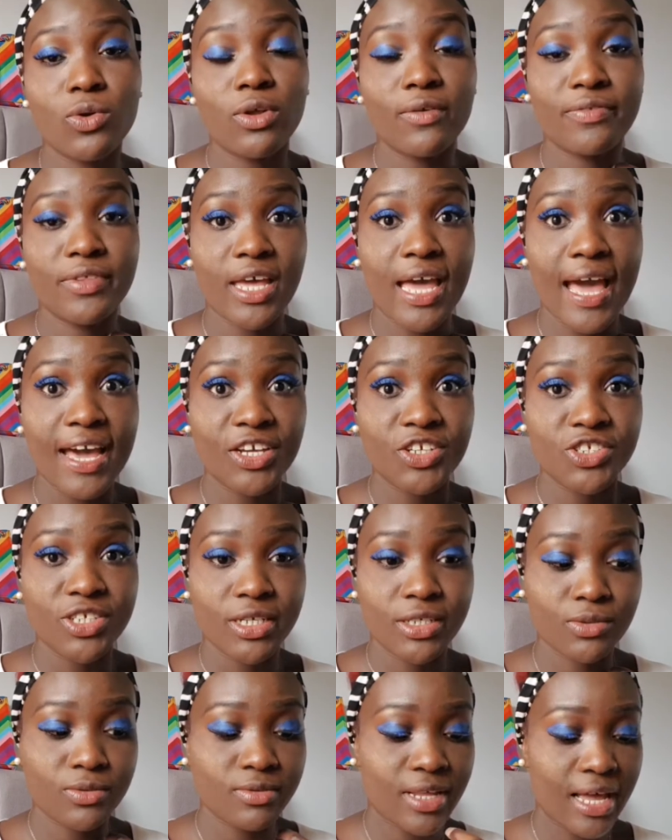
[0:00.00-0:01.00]
It traps all of
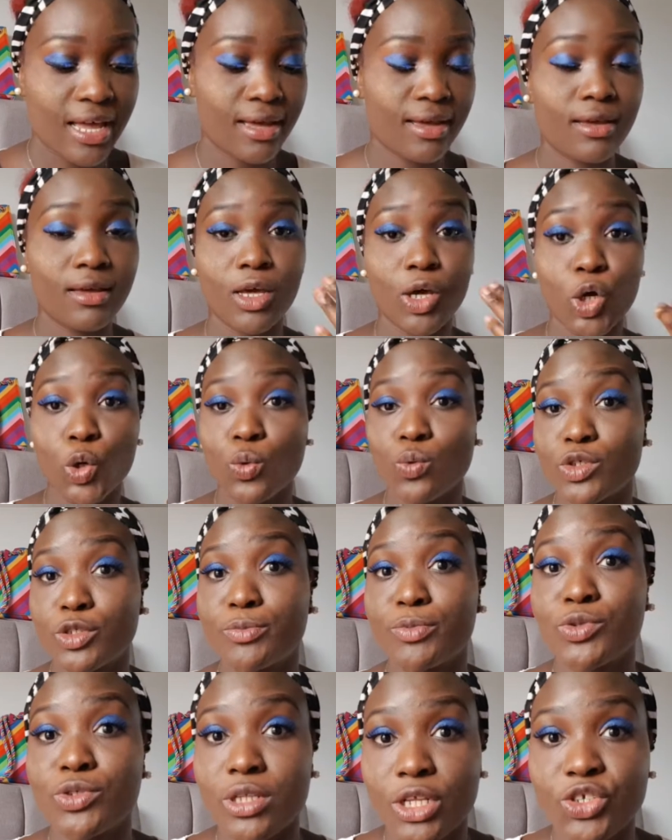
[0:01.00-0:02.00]
the eyeshadow that
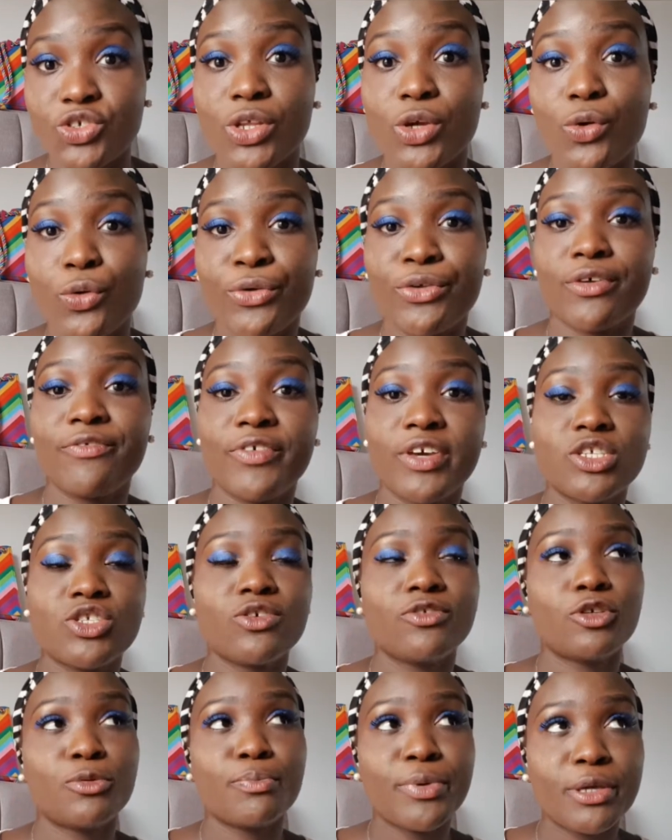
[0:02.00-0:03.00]
was supposed to literally
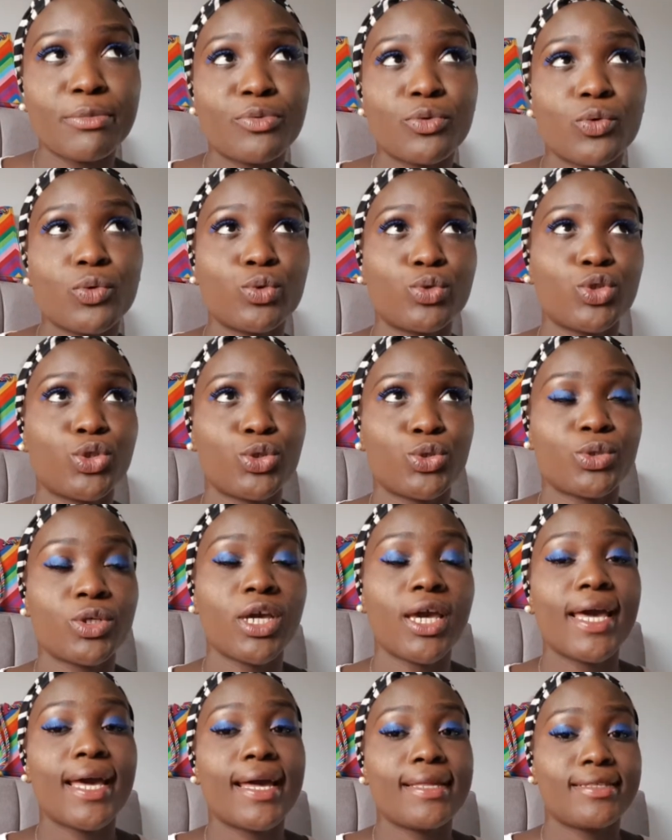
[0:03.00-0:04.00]
go on your face. So some people
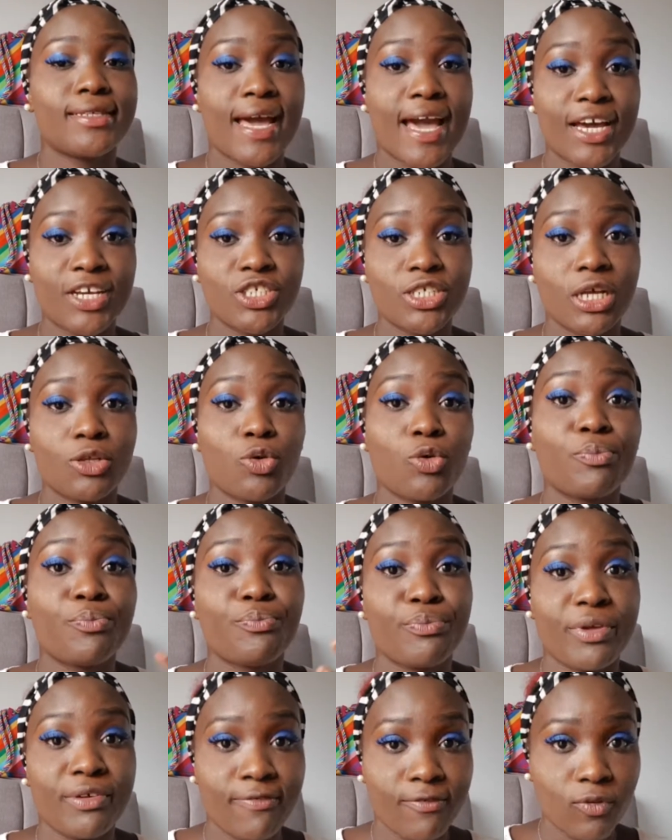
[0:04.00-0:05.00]
who do the
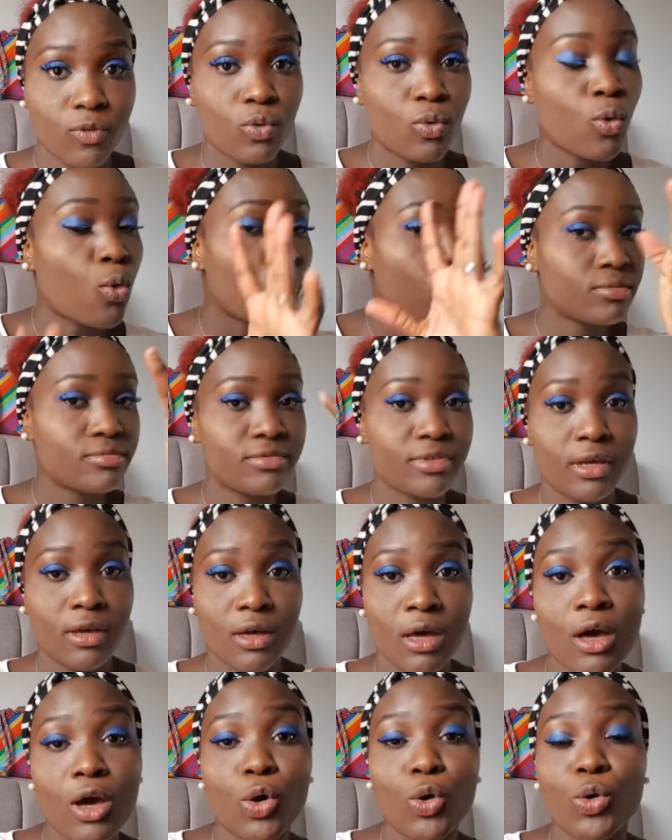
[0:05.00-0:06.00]
eyeshadow
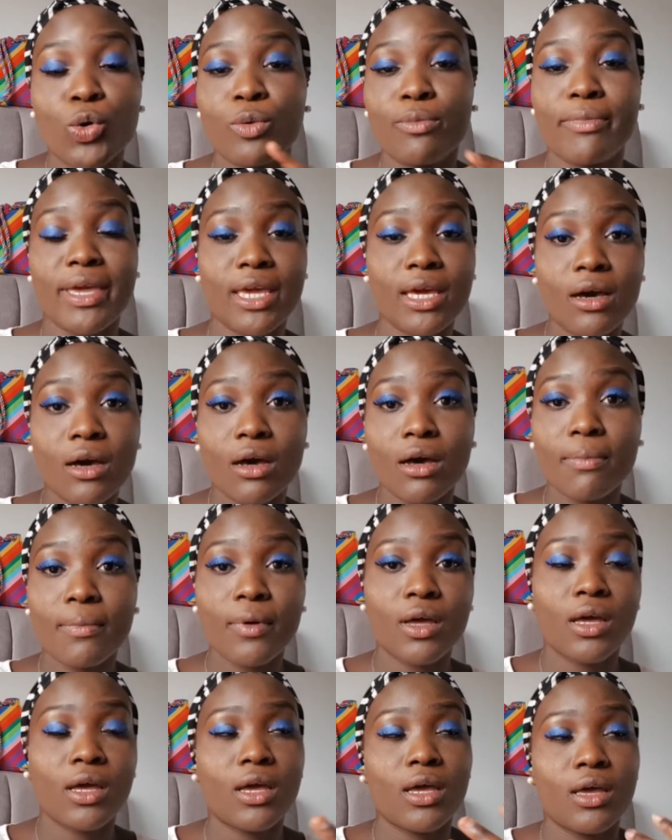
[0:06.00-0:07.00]
before the whole
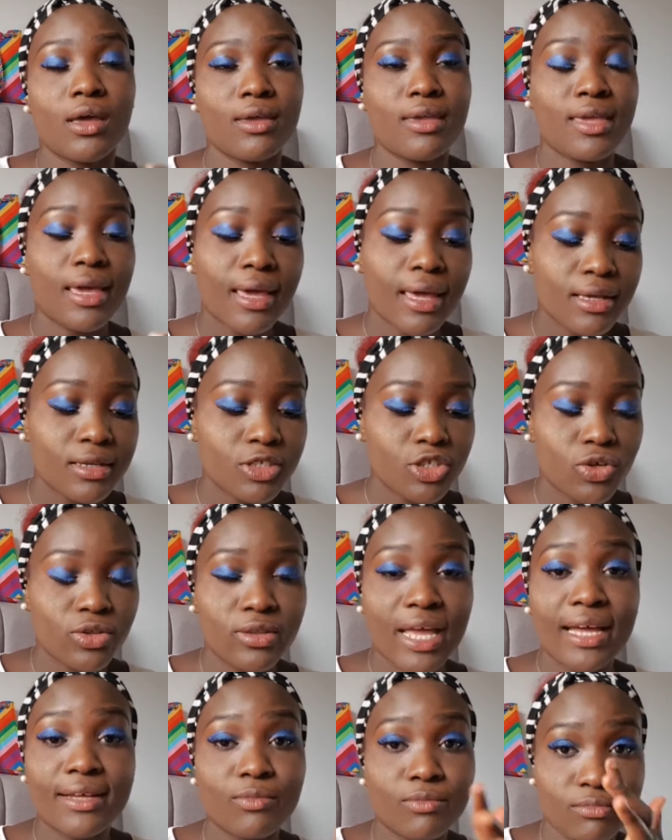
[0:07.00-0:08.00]
makeup,
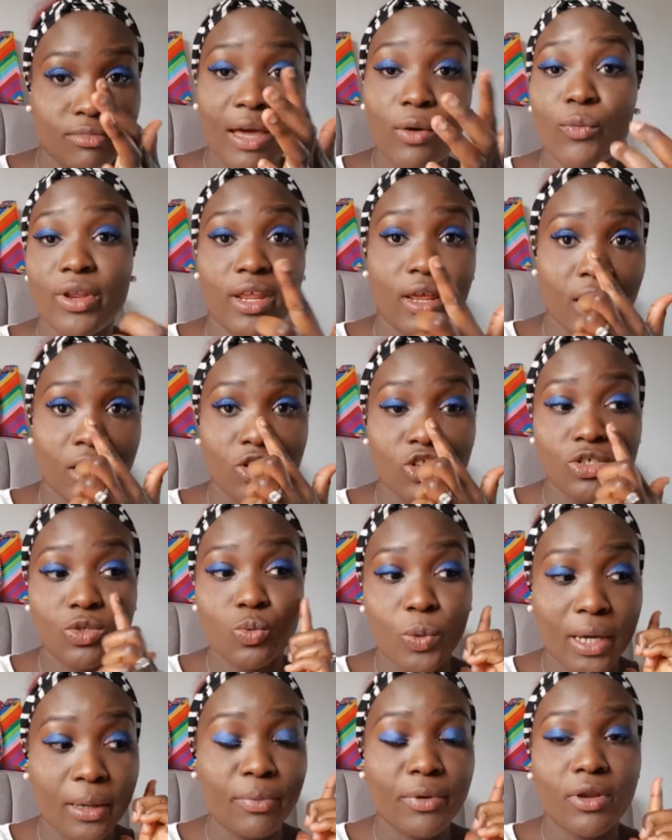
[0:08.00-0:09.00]
yeah, so that
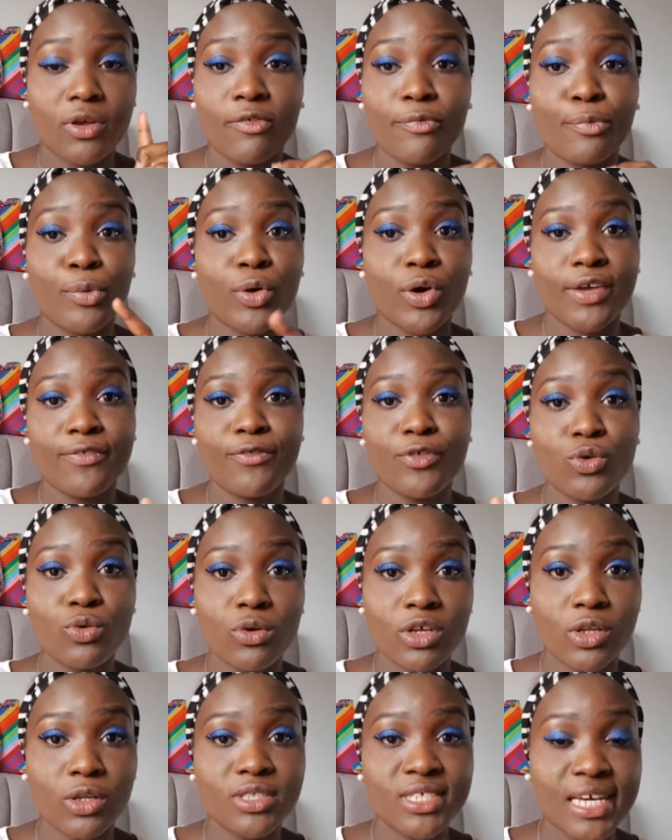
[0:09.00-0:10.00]
way you can just wipe it off.
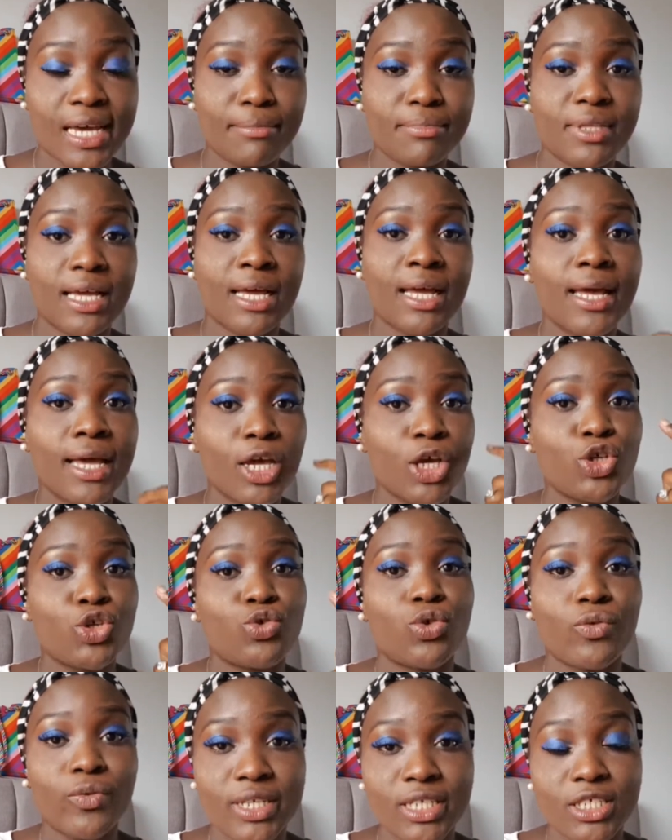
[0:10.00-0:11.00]
But if you are the type
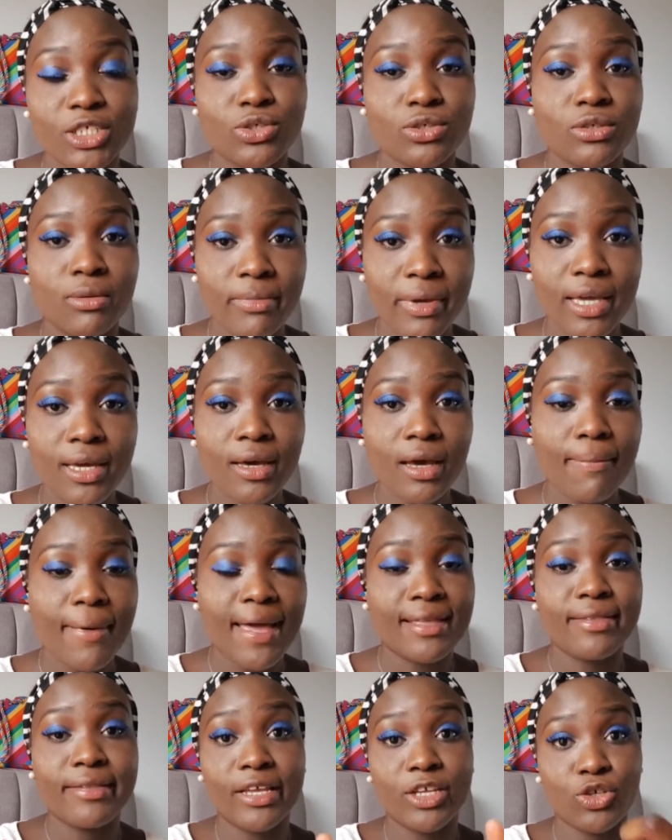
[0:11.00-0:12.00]
that you already do
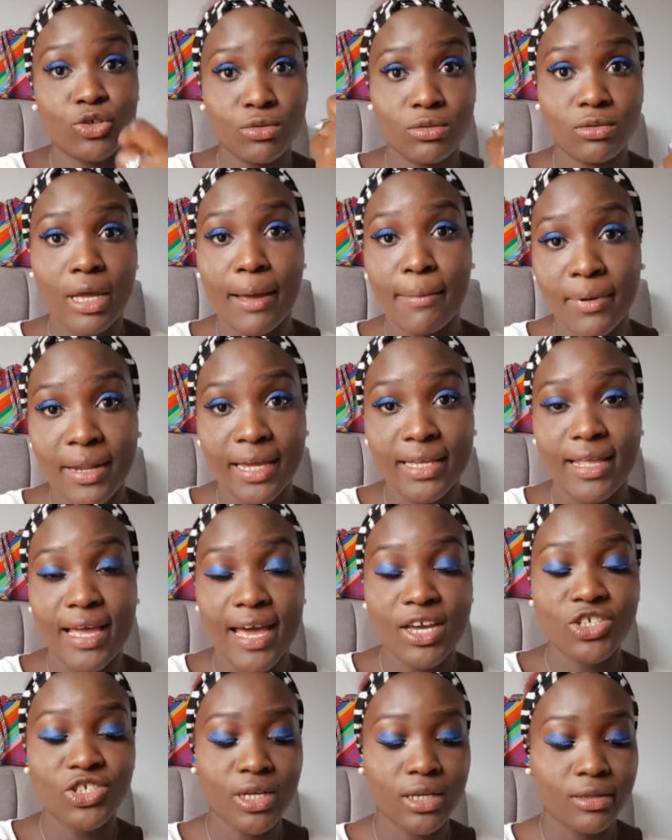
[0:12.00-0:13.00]
your makeup and then you
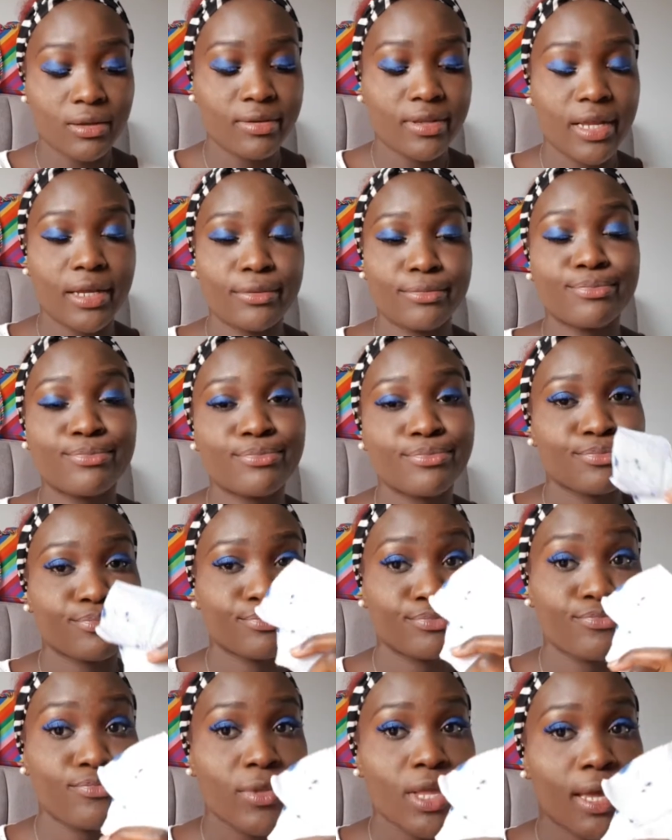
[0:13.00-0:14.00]
apply the eyeshadow,
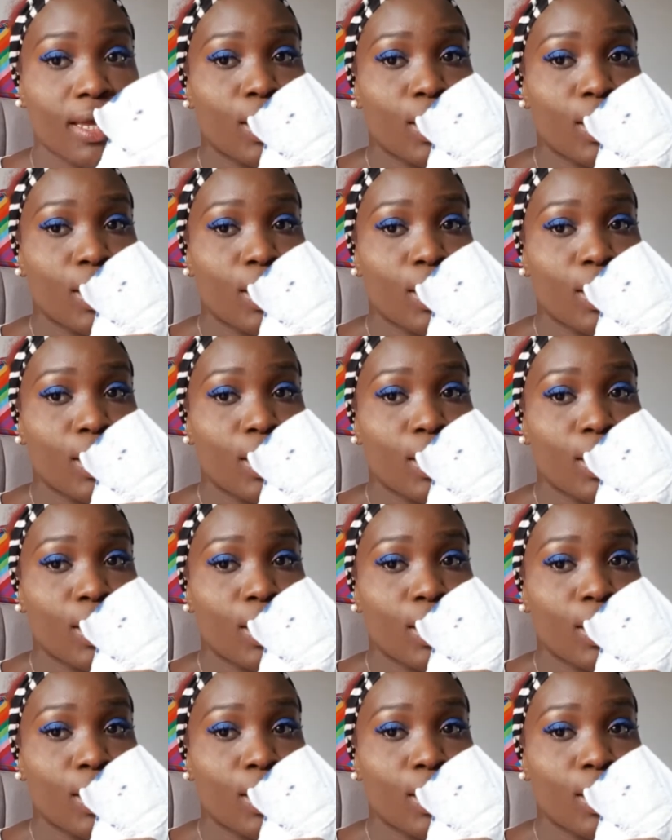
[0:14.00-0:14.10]
then